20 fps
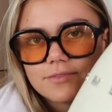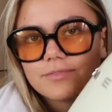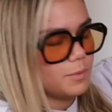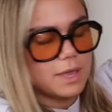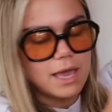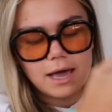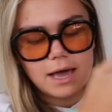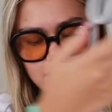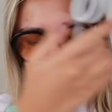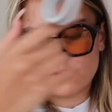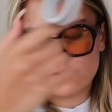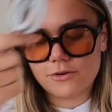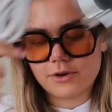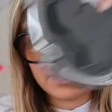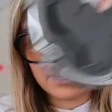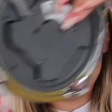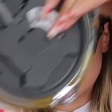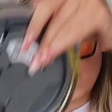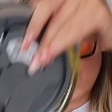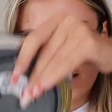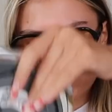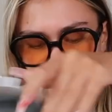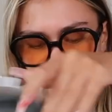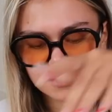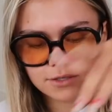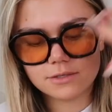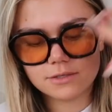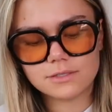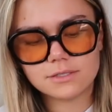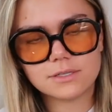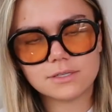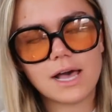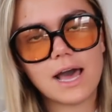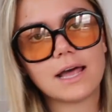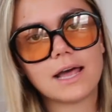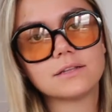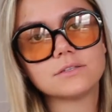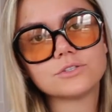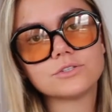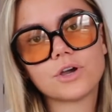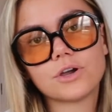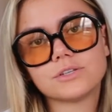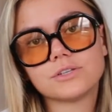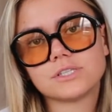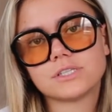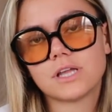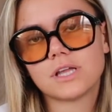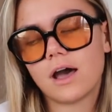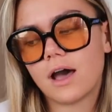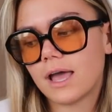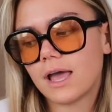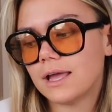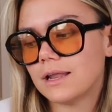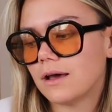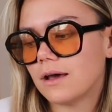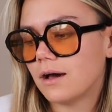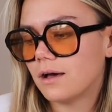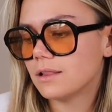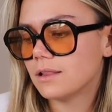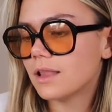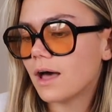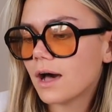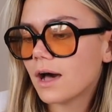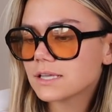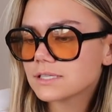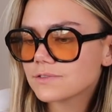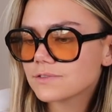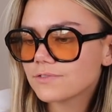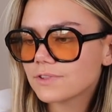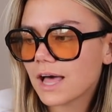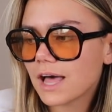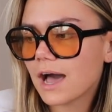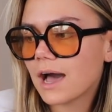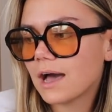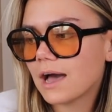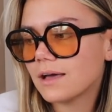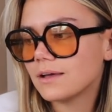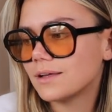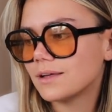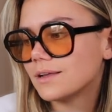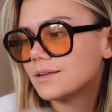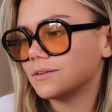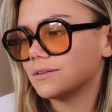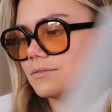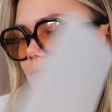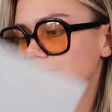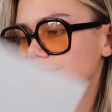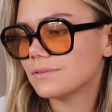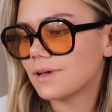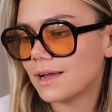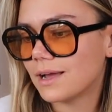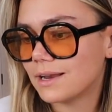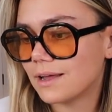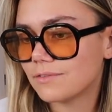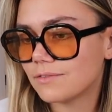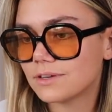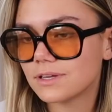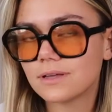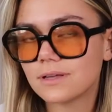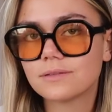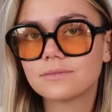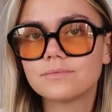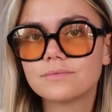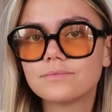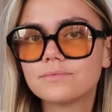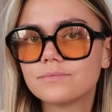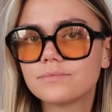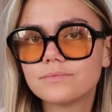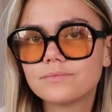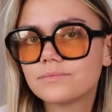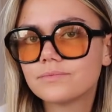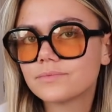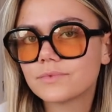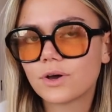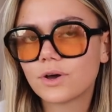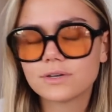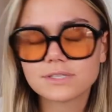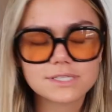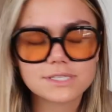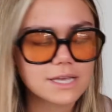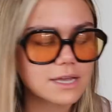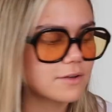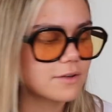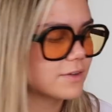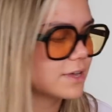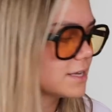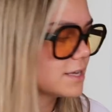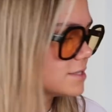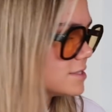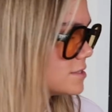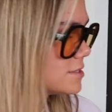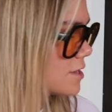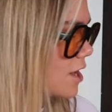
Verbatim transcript: We had cream kettle and toaster in our last flat and I never got sick of it.